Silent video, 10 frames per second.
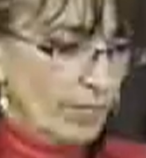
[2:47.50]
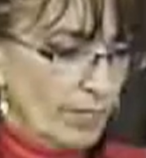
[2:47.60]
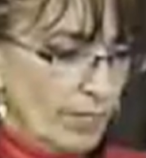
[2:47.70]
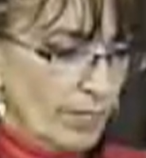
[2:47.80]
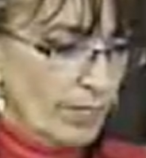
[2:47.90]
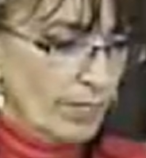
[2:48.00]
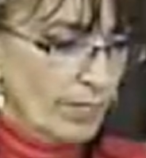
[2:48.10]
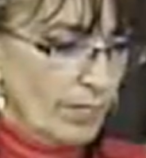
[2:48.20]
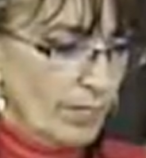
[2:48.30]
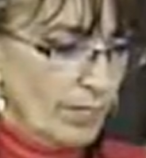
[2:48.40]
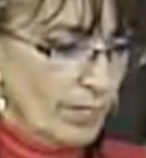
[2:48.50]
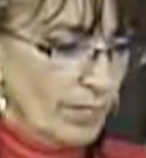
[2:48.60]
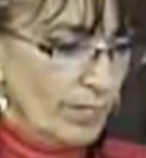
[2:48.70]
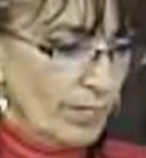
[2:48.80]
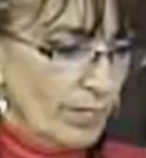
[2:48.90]

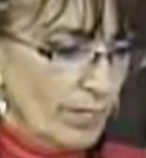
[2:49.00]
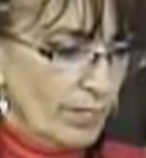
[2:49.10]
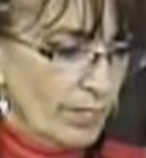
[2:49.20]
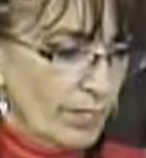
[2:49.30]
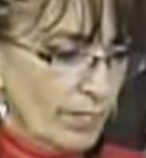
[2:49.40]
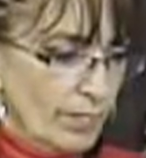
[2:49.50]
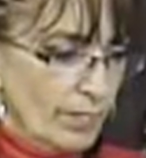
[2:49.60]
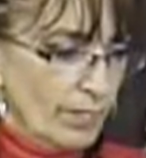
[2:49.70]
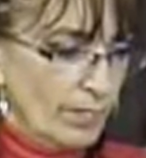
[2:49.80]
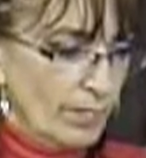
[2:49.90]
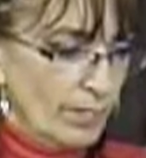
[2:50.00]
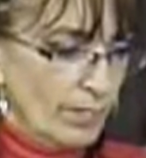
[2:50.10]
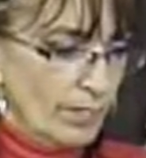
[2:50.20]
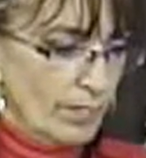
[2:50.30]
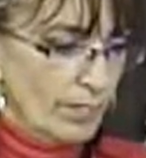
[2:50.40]

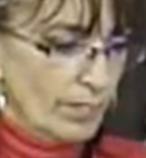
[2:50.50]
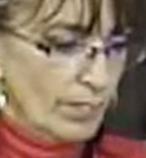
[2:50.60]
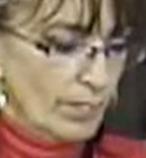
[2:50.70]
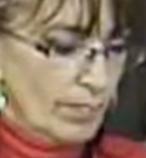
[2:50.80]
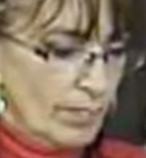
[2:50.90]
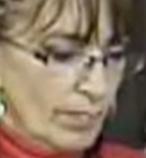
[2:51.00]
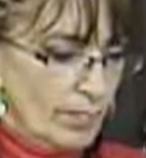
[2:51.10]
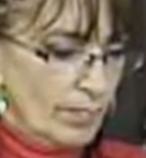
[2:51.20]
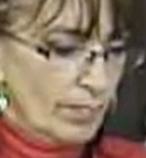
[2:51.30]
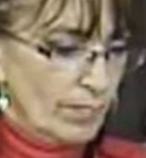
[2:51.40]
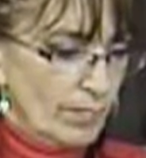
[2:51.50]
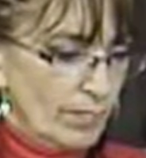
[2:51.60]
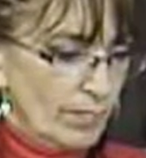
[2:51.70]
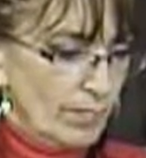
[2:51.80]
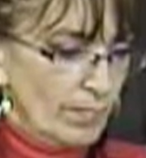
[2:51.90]

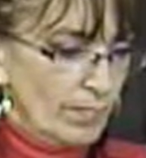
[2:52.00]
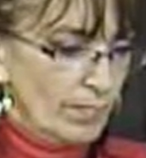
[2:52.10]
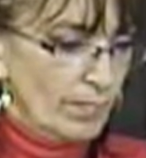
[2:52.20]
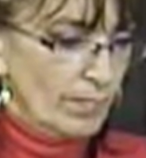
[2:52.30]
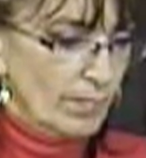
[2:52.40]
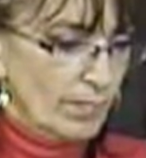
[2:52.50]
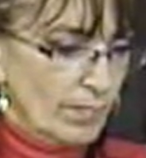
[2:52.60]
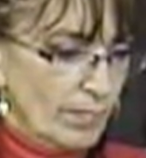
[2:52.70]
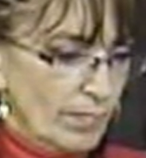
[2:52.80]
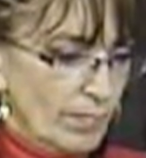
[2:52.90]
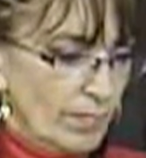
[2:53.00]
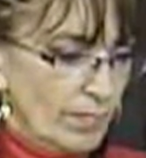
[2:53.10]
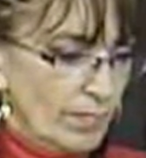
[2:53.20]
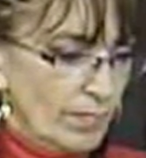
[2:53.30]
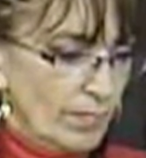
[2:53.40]

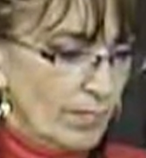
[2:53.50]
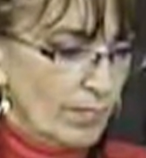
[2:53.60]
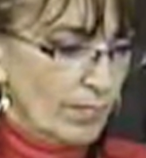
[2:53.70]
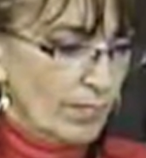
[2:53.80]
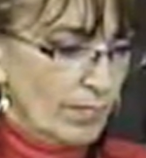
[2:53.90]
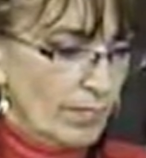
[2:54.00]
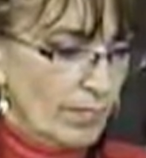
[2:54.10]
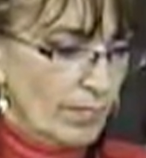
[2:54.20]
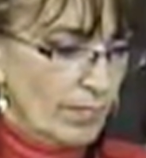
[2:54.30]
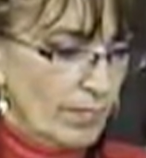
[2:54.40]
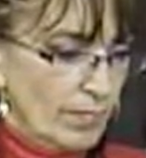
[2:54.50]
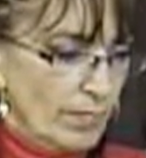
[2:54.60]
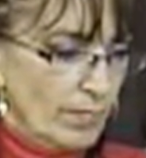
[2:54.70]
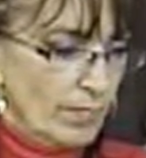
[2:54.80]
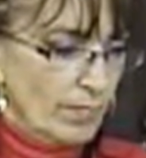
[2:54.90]

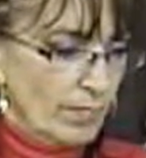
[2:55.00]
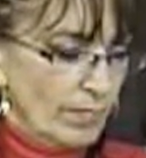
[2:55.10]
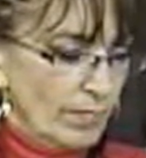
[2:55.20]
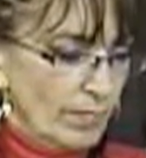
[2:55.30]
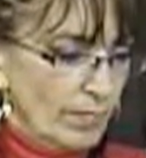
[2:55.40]
No words are spoken by the person on screen.